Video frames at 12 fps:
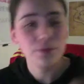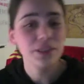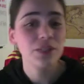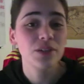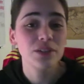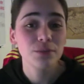
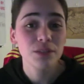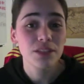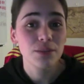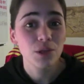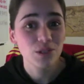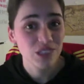going to be the
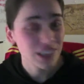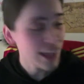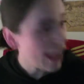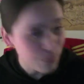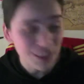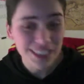most
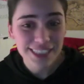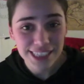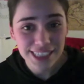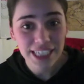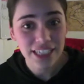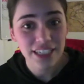epic
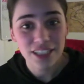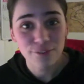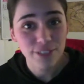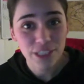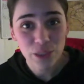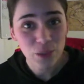scene in a video